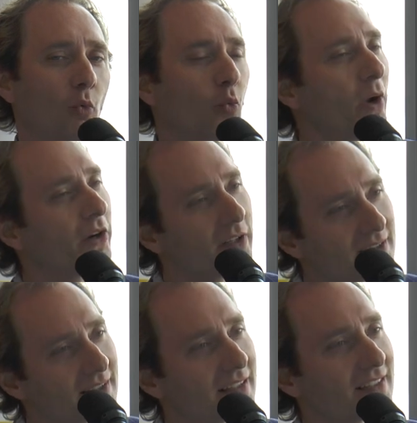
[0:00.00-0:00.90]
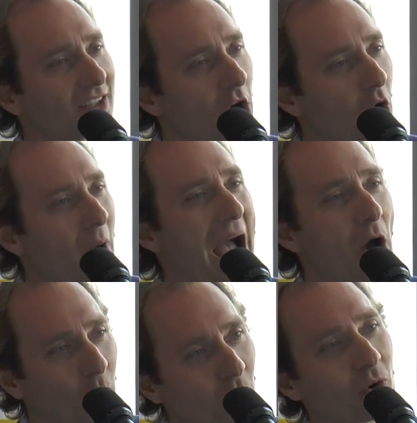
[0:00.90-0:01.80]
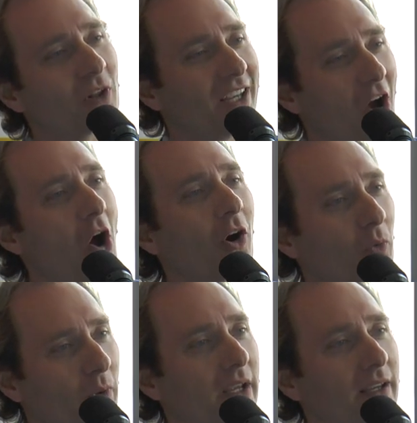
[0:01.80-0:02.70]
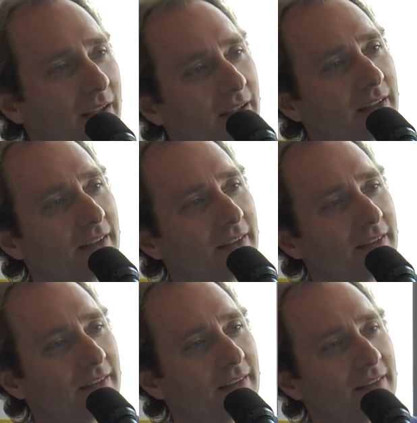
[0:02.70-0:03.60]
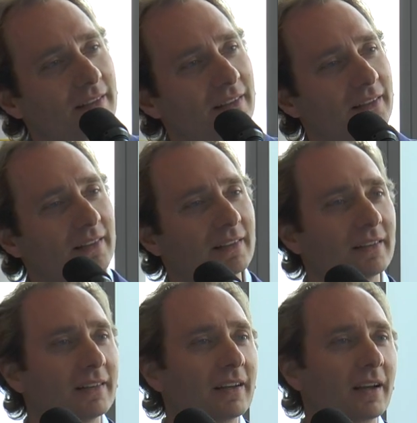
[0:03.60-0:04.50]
Where does this go? How early are we? Right. Yeah. So it's very